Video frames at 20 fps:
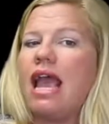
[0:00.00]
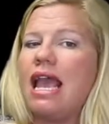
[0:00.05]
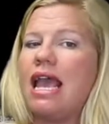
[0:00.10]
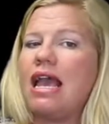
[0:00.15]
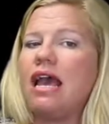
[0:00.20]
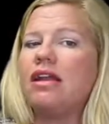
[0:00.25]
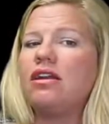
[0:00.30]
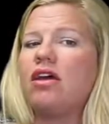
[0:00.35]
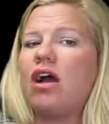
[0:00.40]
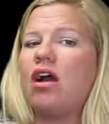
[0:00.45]

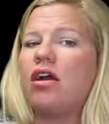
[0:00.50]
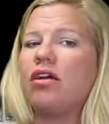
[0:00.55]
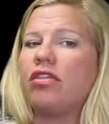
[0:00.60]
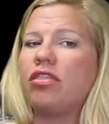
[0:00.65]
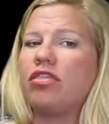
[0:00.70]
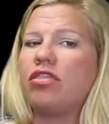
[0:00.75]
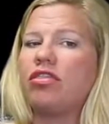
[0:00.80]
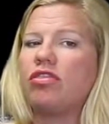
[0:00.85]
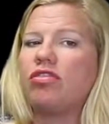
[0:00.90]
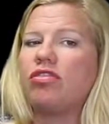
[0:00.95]
And our
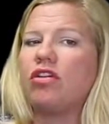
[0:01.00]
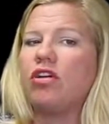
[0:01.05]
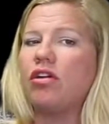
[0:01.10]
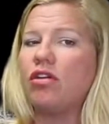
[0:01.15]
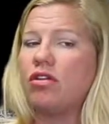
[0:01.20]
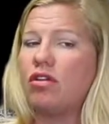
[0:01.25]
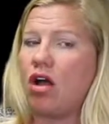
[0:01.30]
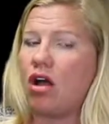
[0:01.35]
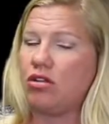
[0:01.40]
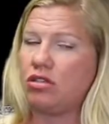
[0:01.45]

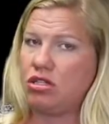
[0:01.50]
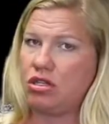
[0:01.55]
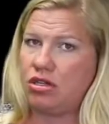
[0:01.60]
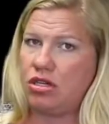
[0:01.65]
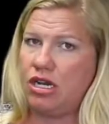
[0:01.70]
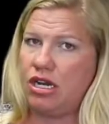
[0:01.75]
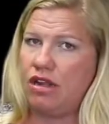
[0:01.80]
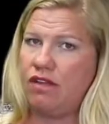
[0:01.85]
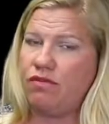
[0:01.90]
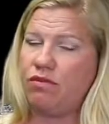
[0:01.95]
third
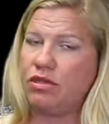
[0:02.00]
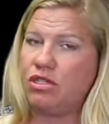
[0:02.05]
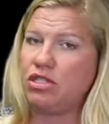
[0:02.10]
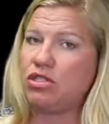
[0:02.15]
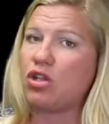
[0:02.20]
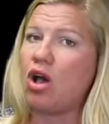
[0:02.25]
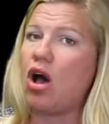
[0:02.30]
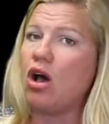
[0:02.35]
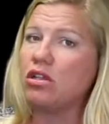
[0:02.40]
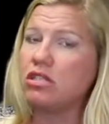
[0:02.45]
alternative, which
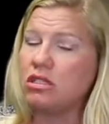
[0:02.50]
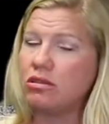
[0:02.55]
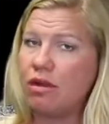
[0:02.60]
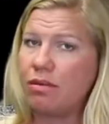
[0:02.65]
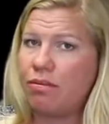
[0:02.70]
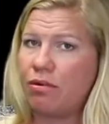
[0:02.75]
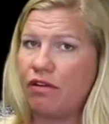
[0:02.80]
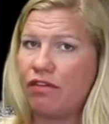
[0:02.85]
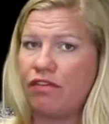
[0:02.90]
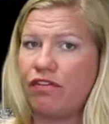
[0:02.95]
is also
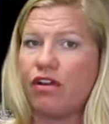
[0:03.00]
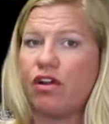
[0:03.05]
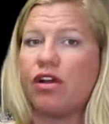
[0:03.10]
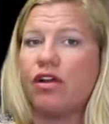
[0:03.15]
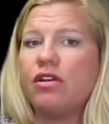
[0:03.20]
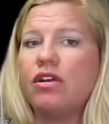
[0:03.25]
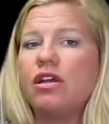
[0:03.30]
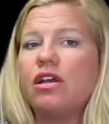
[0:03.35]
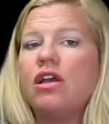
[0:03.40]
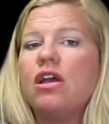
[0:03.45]
a
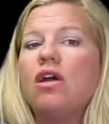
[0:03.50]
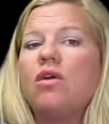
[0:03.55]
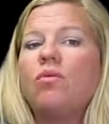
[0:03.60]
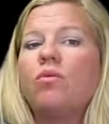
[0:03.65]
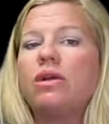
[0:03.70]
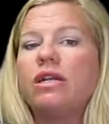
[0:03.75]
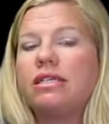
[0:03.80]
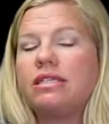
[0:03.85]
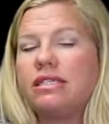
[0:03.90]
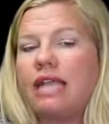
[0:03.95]
preferred,
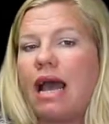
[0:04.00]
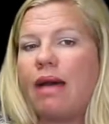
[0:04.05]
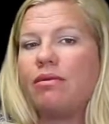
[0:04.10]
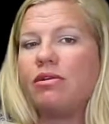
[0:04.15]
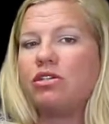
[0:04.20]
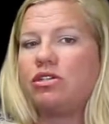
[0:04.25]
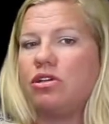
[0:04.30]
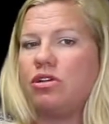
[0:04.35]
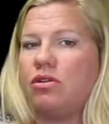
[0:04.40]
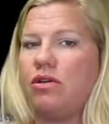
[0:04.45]
would
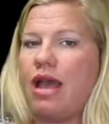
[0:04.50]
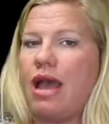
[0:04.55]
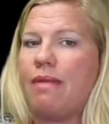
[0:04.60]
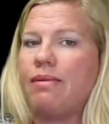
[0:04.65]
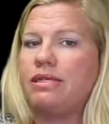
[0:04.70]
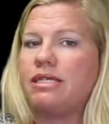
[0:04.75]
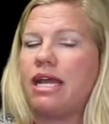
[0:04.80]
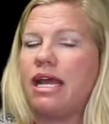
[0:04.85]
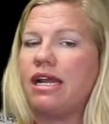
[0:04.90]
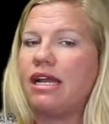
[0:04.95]
establish a new
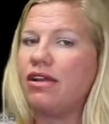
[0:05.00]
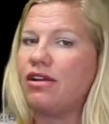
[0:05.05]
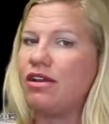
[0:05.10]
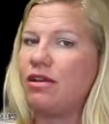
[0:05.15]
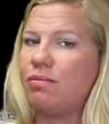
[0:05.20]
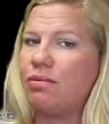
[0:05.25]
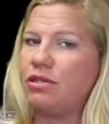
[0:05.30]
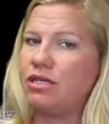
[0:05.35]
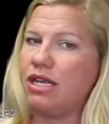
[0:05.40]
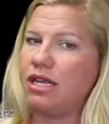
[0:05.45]
habitat
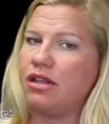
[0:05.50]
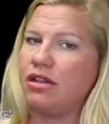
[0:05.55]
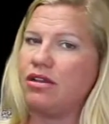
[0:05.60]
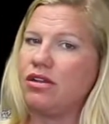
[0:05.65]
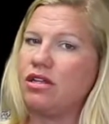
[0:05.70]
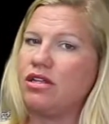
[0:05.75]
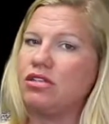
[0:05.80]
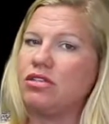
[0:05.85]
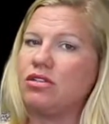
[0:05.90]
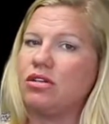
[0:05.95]
area of
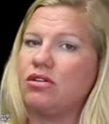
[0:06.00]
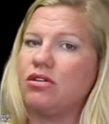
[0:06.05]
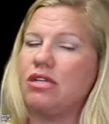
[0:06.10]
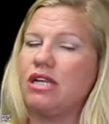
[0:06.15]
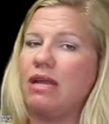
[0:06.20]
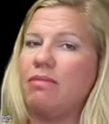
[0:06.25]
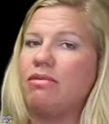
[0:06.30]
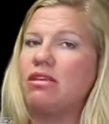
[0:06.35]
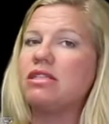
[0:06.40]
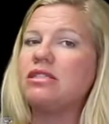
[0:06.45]
particular concern
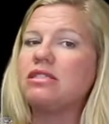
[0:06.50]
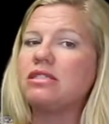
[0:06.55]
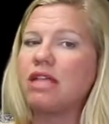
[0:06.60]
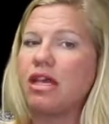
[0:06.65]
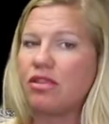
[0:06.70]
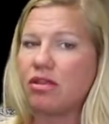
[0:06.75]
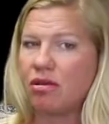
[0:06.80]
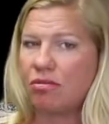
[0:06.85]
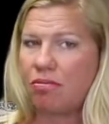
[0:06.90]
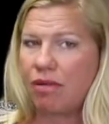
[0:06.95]
named the
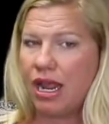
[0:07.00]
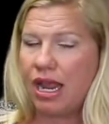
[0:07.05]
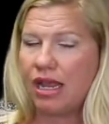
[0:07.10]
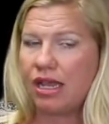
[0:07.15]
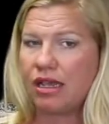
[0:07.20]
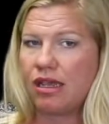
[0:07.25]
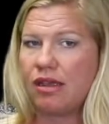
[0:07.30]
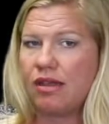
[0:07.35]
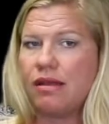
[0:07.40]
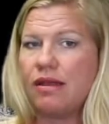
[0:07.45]
Southern
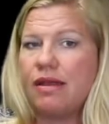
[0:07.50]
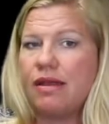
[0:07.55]
Bank.